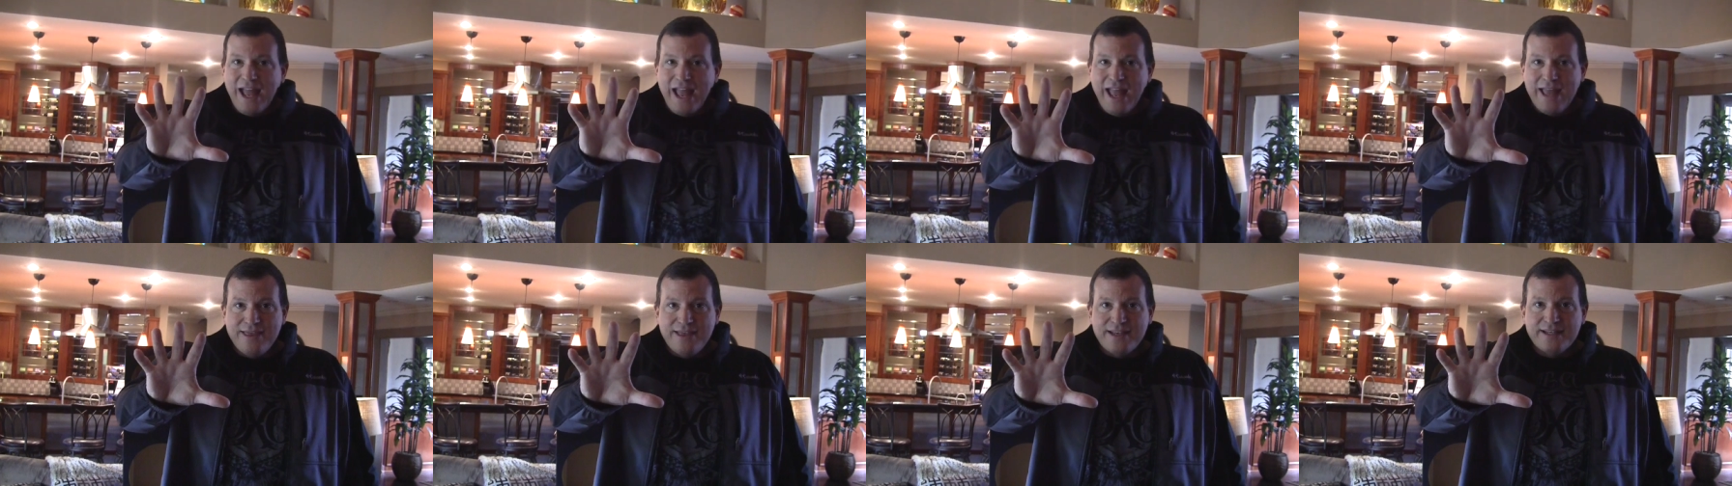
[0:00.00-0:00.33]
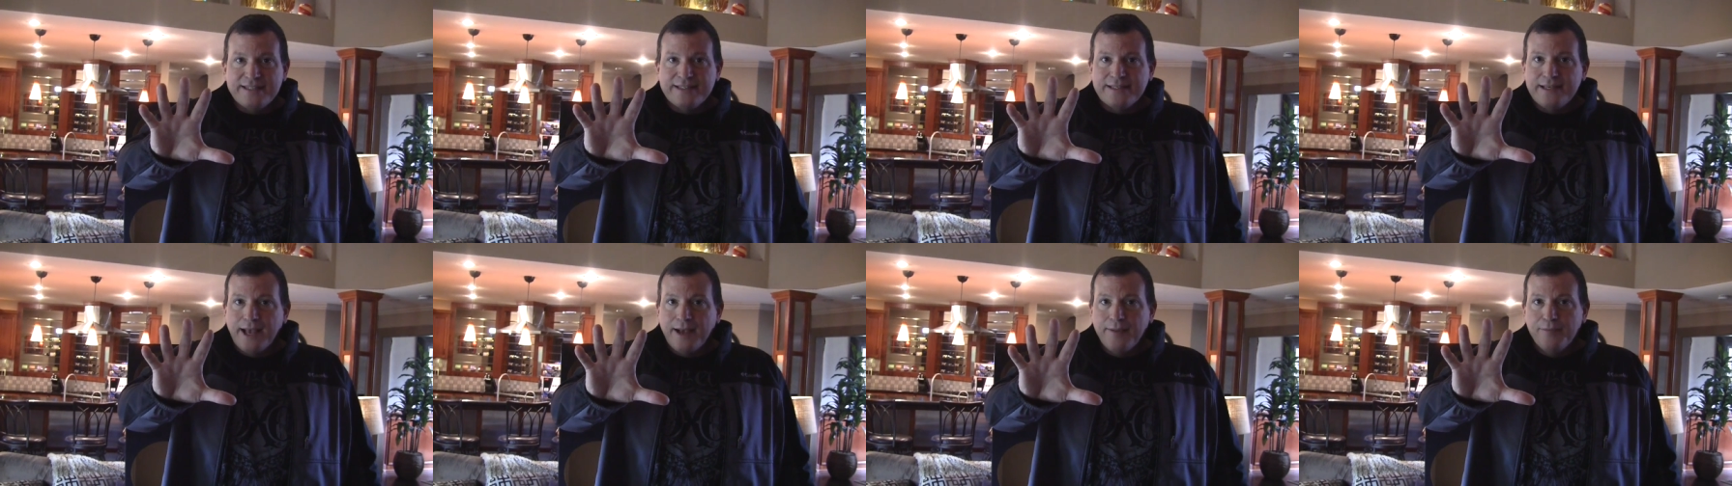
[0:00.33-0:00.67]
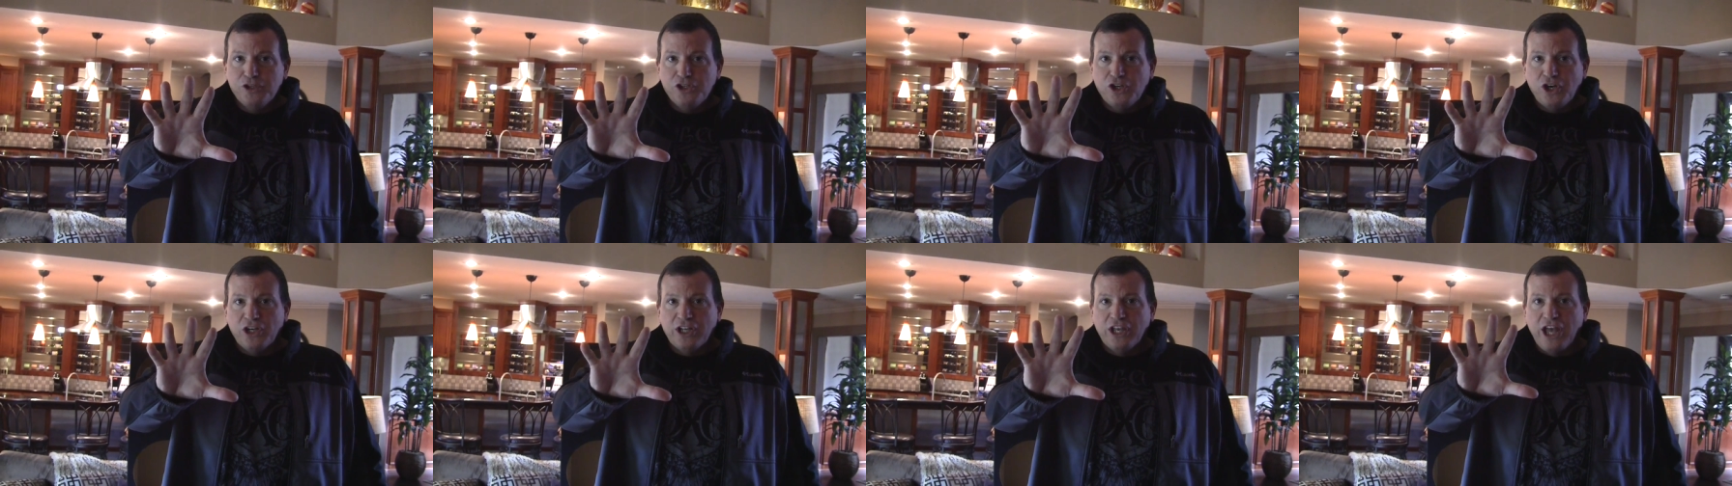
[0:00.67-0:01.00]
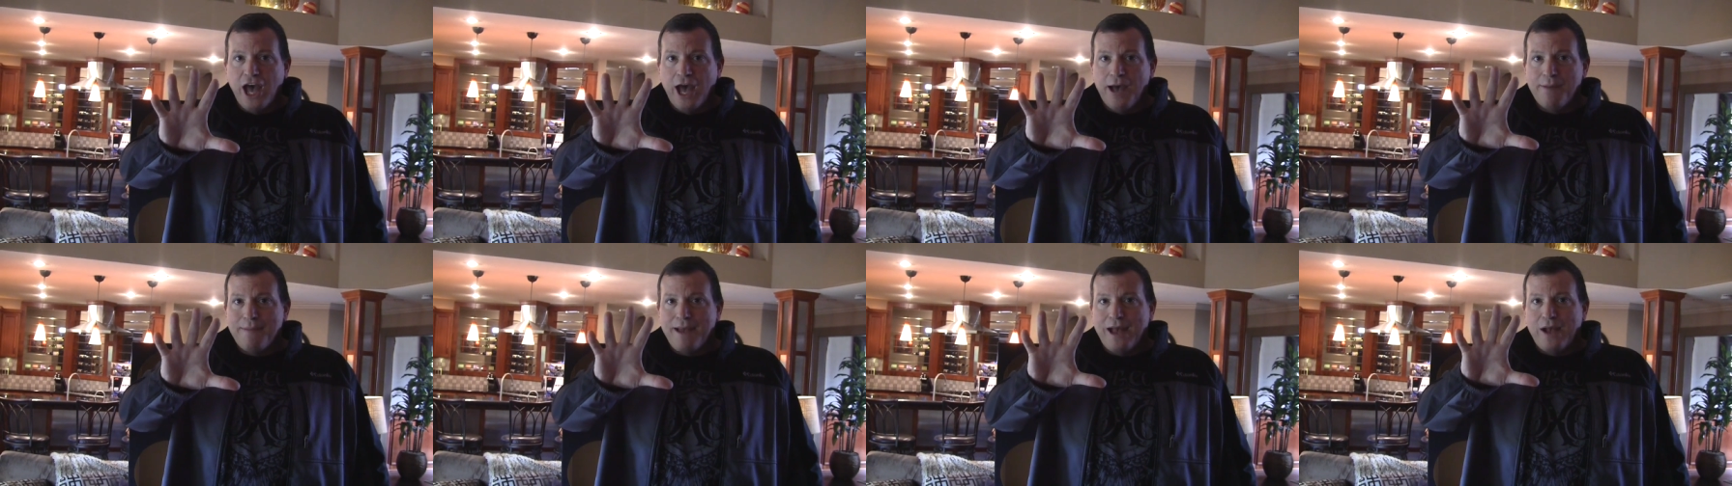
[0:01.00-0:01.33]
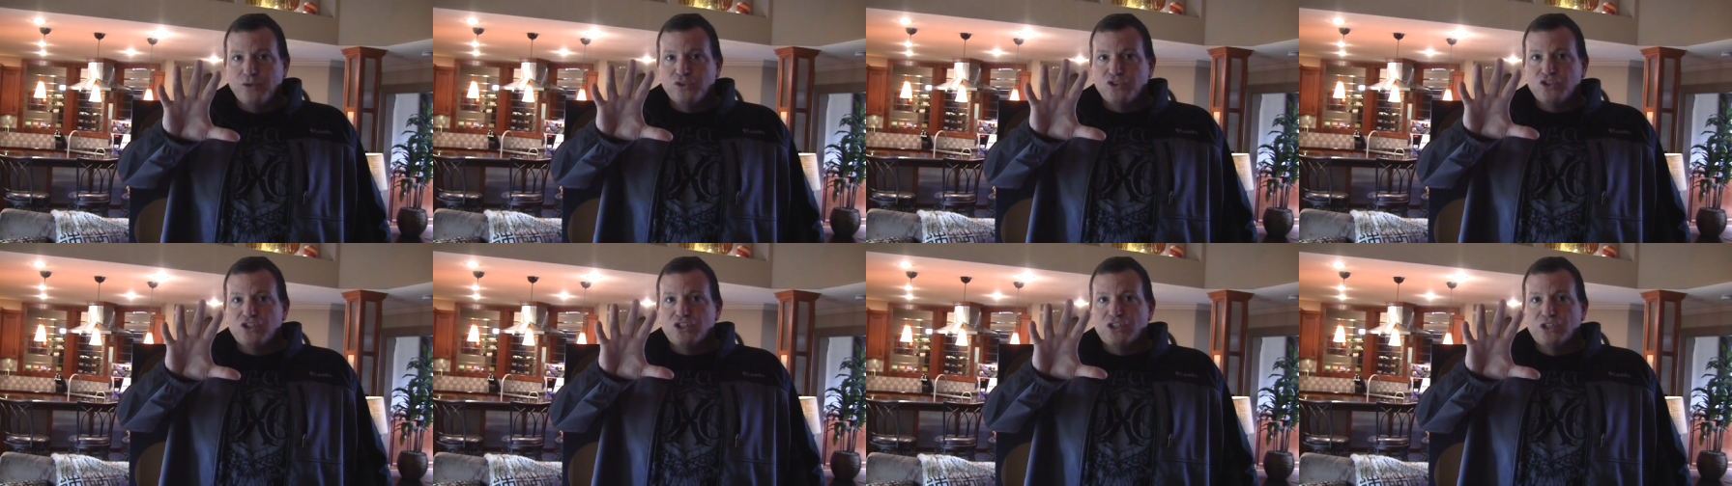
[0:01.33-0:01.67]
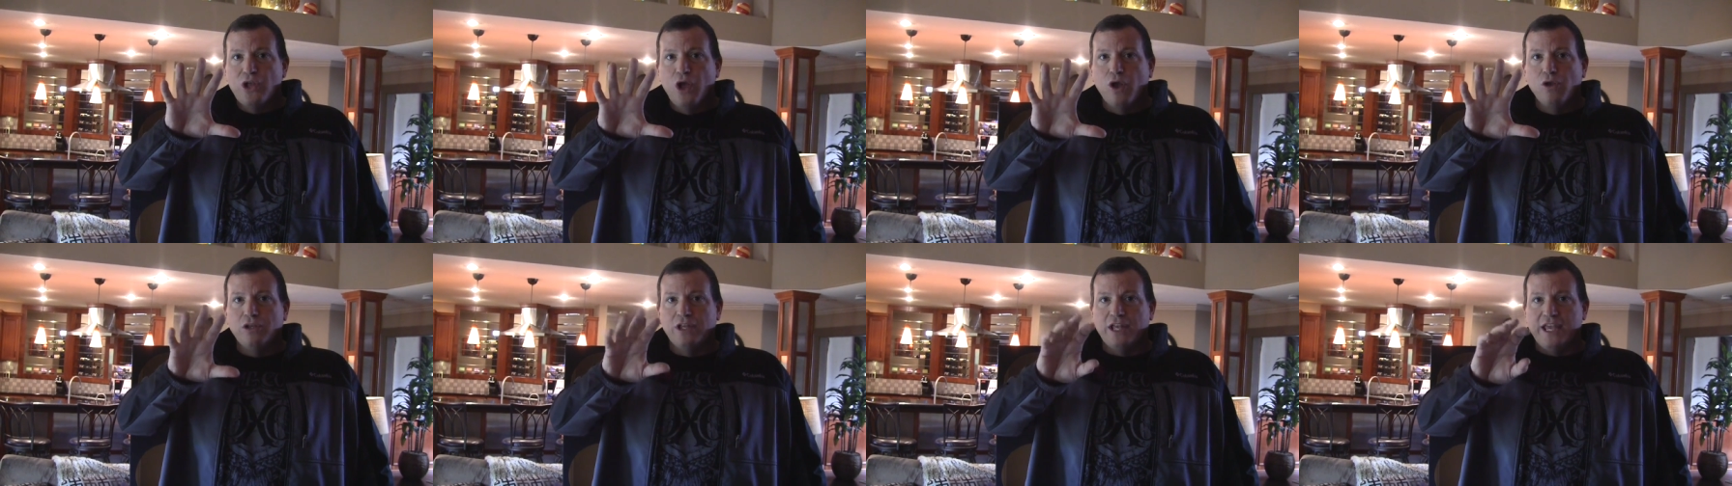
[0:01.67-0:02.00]
and the sub should come out
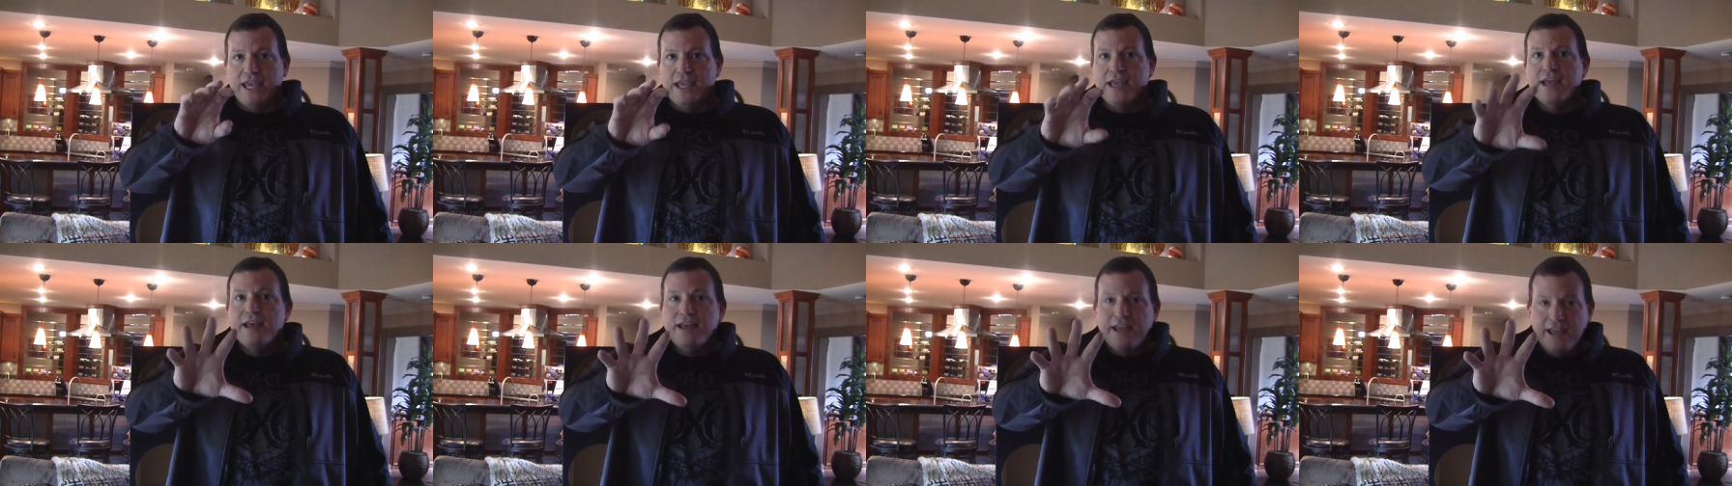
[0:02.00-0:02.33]
slowly.